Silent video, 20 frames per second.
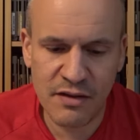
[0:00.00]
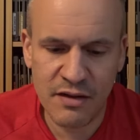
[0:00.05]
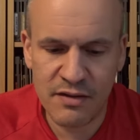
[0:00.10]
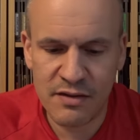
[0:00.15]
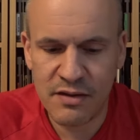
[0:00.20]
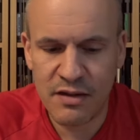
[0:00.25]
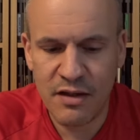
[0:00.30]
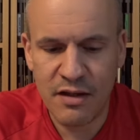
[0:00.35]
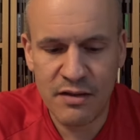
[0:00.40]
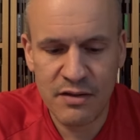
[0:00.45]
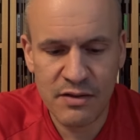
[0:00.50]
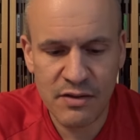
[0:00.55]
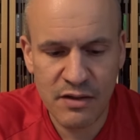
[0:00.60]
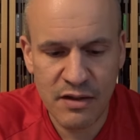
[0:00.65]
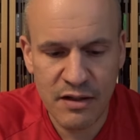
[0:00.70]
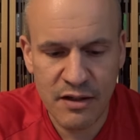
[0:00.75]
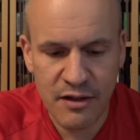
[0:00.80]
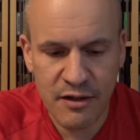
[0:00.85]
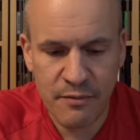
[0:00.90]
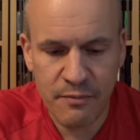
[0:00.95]
is that
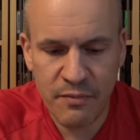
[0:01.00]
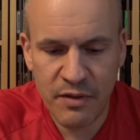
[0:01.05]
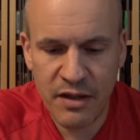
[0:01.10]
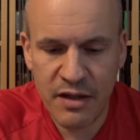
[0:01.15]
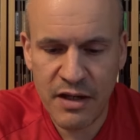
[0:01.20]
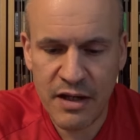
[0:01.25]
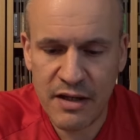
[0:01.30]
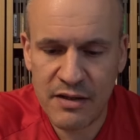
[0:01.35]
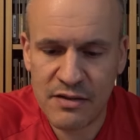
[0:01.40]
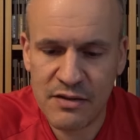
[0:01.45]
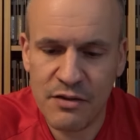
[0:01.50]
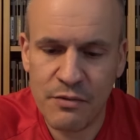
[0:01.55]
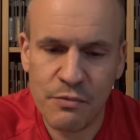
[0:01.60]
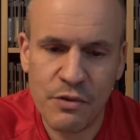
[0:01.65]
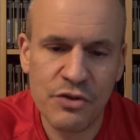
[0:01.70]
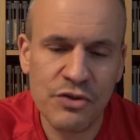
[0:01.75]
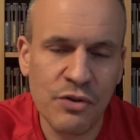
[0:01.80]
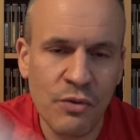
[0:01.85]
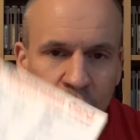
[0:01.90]
it has the original